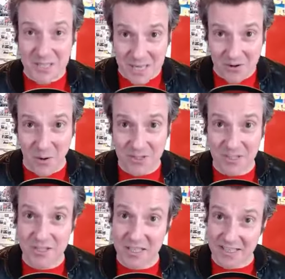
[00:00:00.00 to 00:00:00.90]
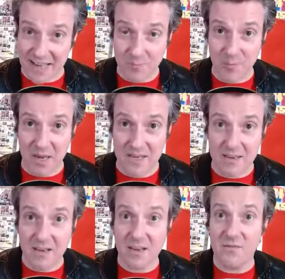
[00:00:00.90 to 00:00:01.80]
in order to
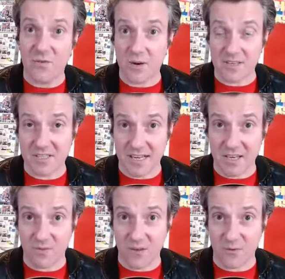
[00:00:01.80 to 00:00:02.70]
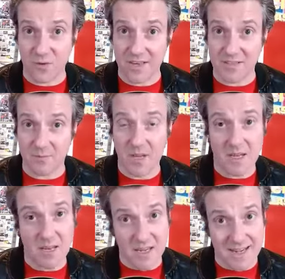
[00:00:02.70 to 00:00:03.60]
campaign for a second referendum
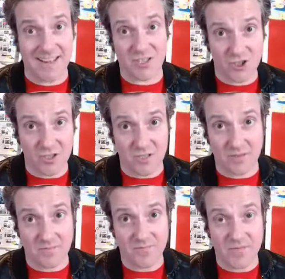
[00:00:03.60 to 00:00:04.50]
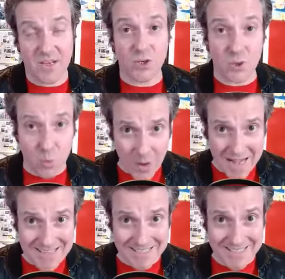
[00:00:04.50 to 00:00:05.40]
next year.
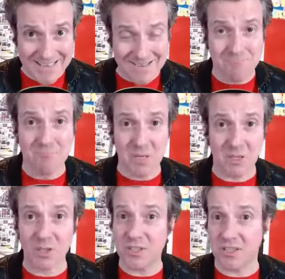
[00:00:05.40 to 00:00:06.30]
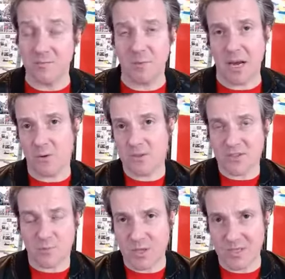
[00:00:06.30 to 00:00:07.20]
£20 million
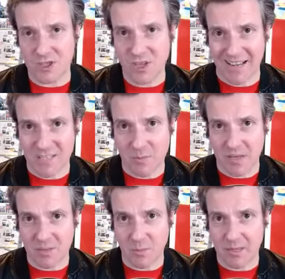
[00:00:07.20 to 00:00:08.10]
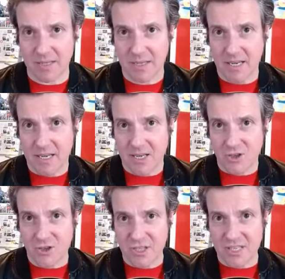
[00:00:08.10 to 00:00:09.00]
of British taxpayers' money
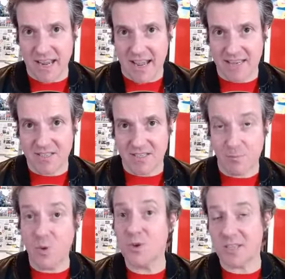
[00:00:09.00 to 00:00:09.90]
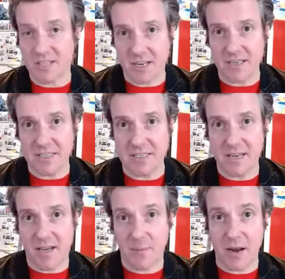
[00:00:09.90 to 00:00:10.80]
she has put aside,
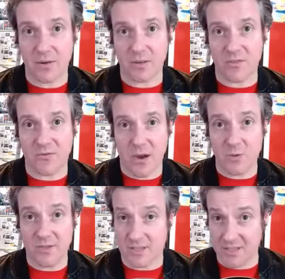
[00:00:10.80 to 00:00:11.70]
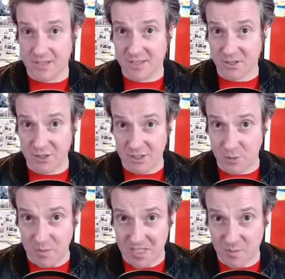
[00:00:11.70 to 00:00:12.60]
apparently found that it doesn't need
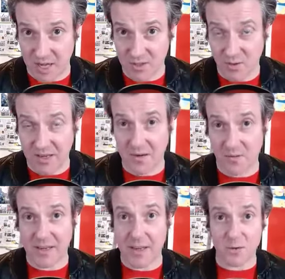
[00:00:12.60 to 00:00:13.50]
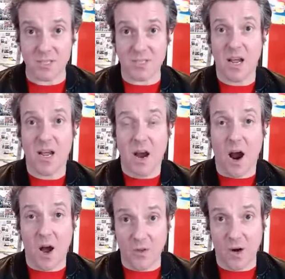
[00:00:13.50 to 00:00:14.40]
to be spent on anything else
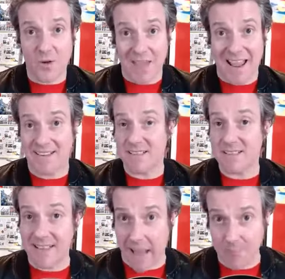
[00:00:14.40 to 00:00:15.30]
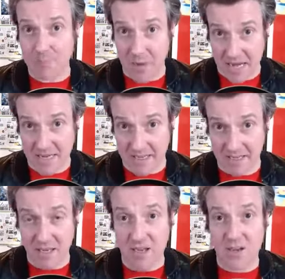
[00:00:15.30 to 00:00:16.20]
other than
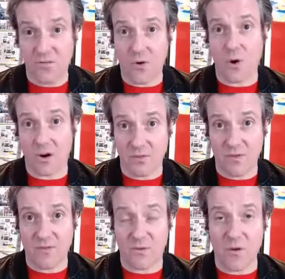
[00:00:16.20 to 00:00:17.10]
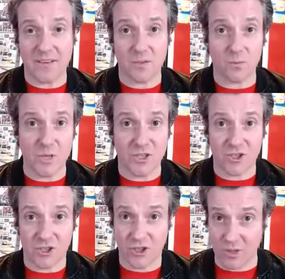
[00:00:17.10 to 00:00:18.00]
campaigning for a referendum,
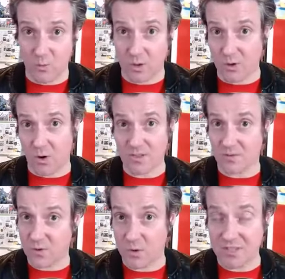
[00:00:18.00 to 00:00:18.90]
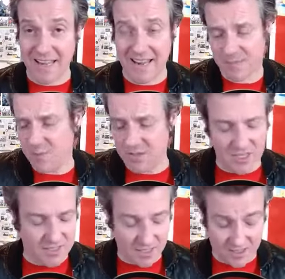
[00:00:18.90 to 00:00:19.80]
which she will not, of course, get. But
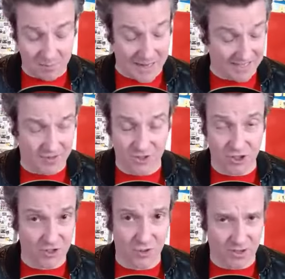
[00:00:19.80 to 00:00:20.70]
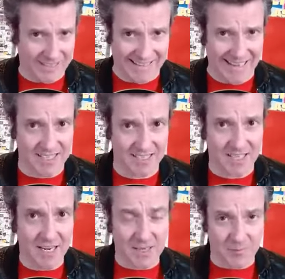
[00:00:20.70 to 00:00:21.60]
it doesn't matter that she's not going to get
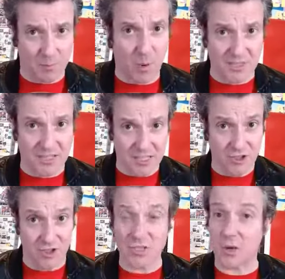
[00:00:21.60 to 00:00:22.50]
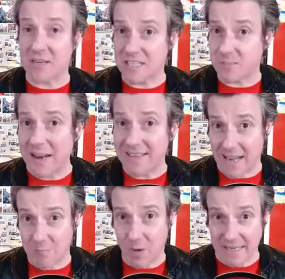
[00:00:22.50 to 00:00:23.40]
it. The point is she's going to
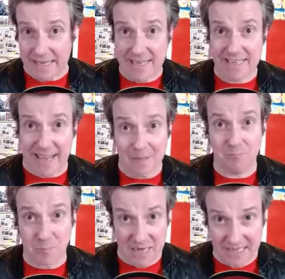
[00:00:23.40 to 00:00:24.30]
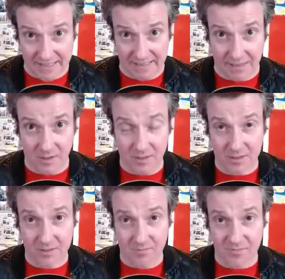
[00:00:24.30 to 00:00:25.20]
spend that money campaigning
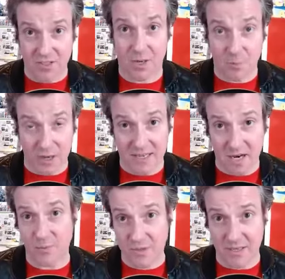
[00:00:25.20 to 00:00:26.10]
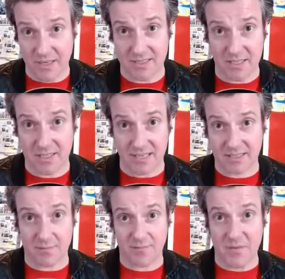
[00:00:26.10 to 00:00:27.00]
to break up the United
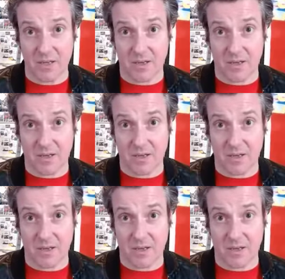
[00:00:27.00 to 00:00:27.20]
Kingdom